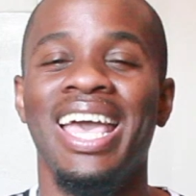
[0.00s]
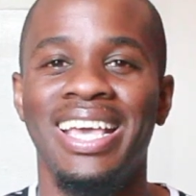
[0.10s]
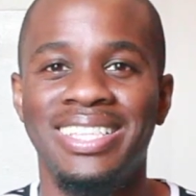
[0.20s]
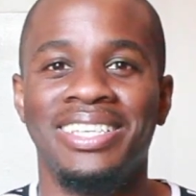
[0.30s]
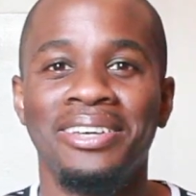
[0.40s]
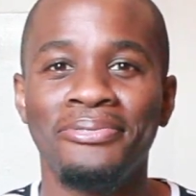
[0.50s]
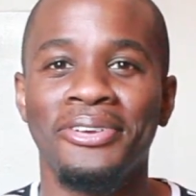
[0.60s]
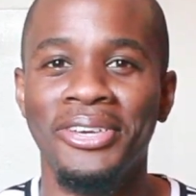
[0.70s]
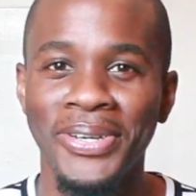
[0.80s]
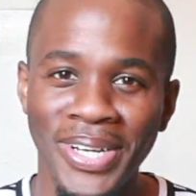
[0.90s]
It's good for
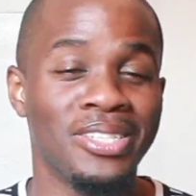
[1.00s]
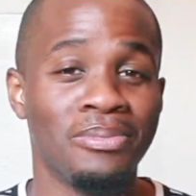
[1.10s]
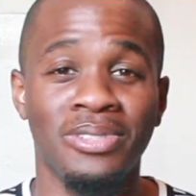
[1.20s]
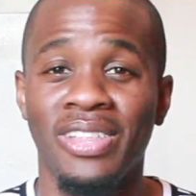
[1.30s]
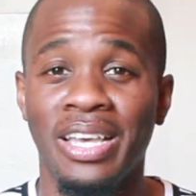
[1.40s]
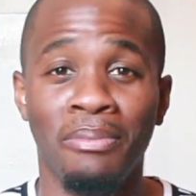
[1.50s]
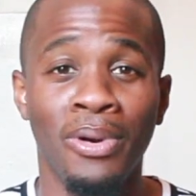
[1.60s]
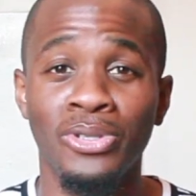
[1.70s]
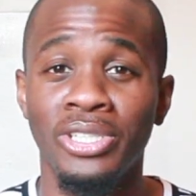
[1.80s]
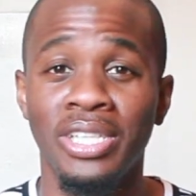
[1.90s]
you in terms of like
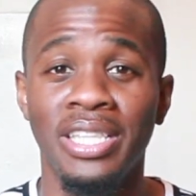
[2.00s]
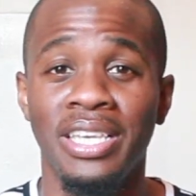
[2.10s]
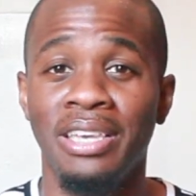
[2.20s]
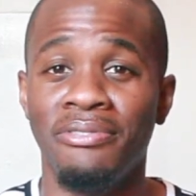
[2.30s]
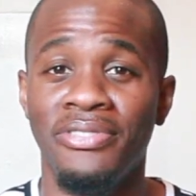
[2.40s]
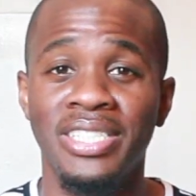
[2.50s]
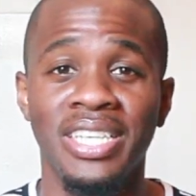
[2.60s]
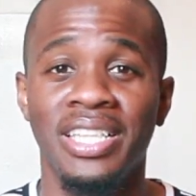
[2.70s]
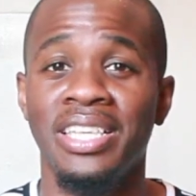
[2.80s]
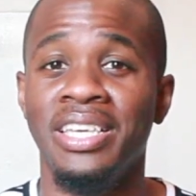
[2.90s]
emotionally and
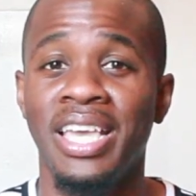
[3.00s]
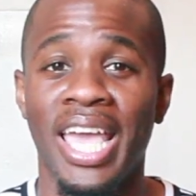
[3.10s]
physically